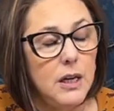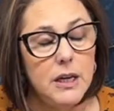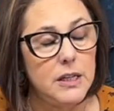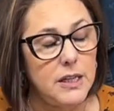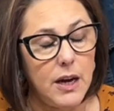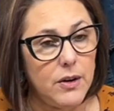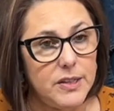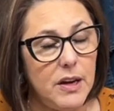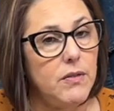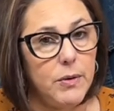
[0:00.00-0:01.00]
his hair is
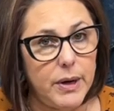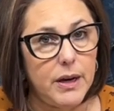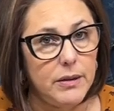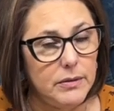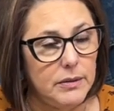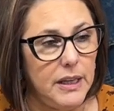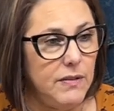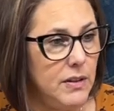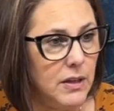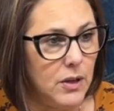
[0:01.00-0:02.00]
everywhere.
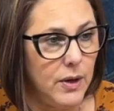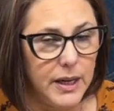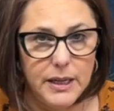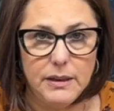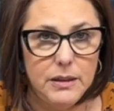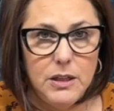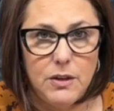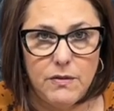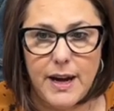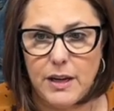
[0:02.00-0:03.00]
Even though I, you
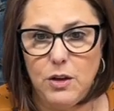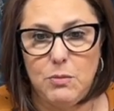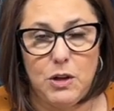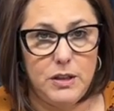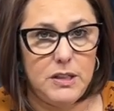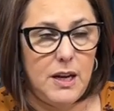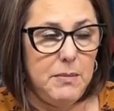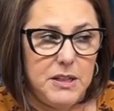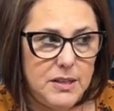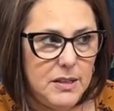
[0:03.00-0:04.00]
know, vacuum all the time,
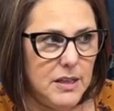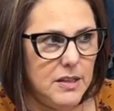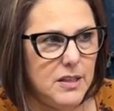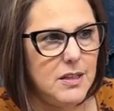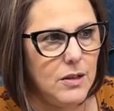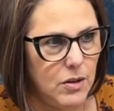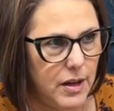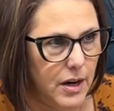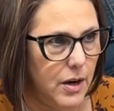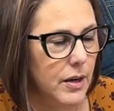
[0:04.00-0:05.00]
it's, it's still
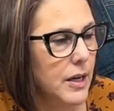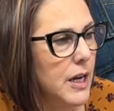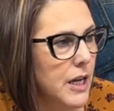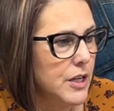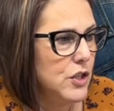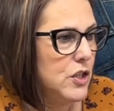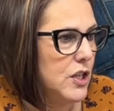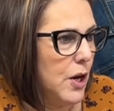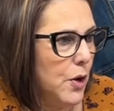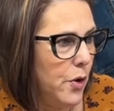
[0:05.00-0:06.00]
there.
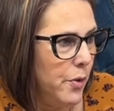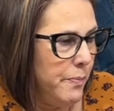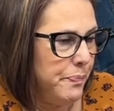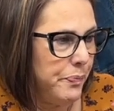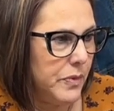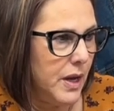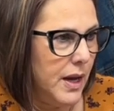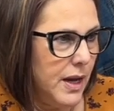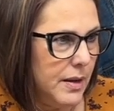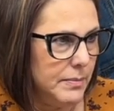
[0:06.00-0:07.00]
So
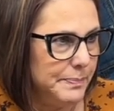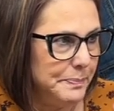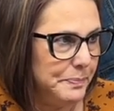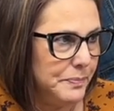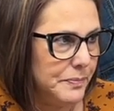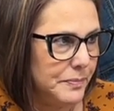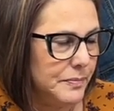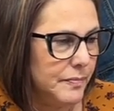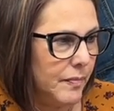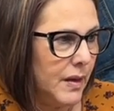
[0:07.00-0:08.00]
um,
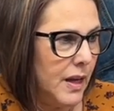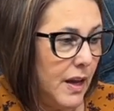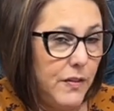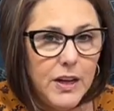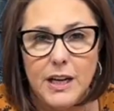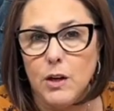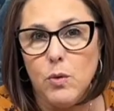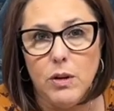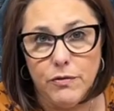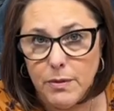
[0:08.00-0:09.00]
if you get a
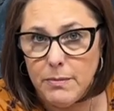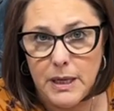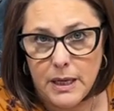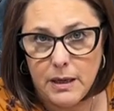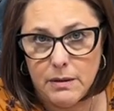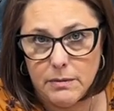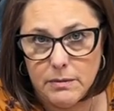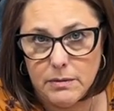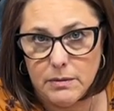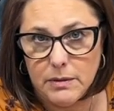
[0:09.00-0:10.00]
quilt from me,
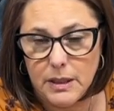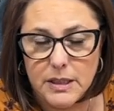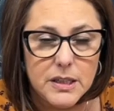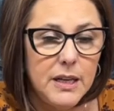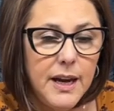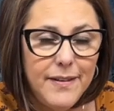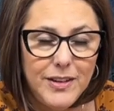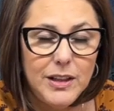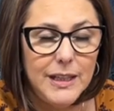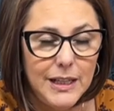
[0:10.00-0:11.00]
it's going to have a
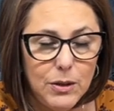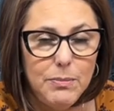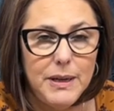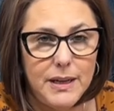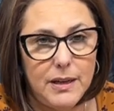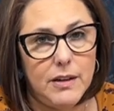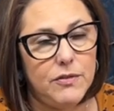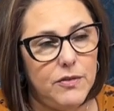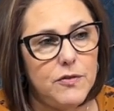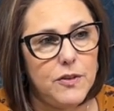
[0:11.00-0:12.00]
little bit of
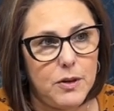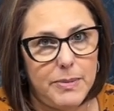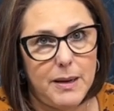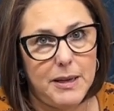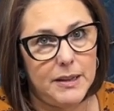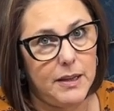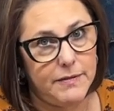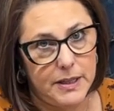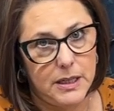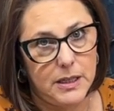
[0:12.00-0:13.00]
fur baby love
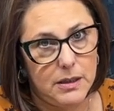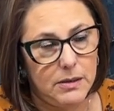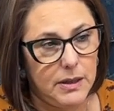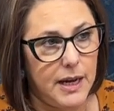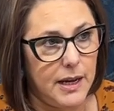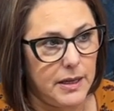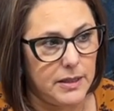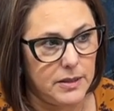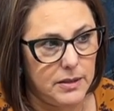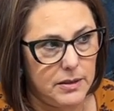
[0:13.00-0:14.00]
in it, okay?
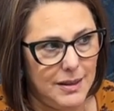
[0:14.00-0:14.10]
Because